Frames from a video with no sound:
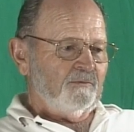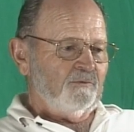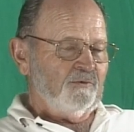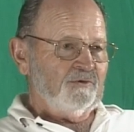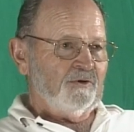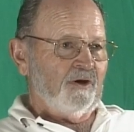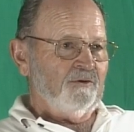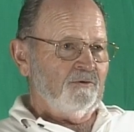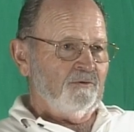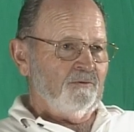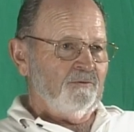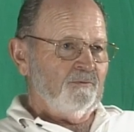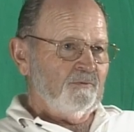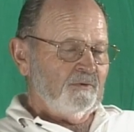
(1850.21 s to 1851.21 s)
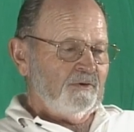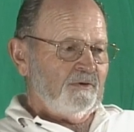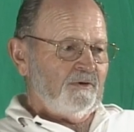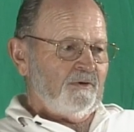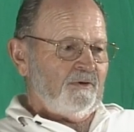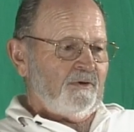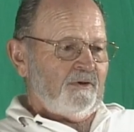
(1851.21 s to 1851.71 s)
Redondo,
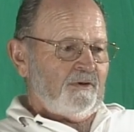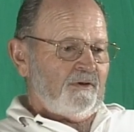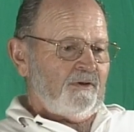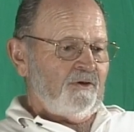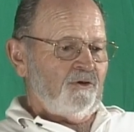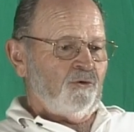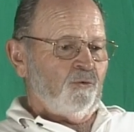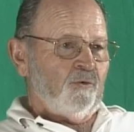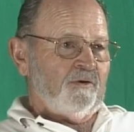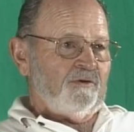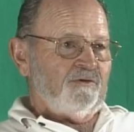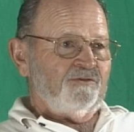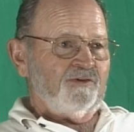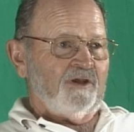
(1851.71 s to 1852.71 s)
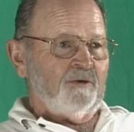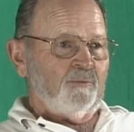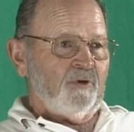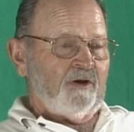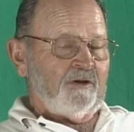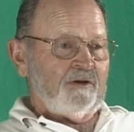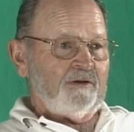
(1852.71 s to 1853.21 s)
Inglewood, Santa
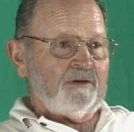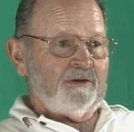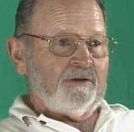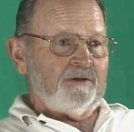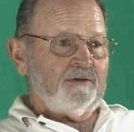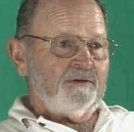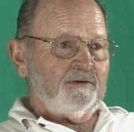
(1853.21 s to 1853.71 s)
Monica.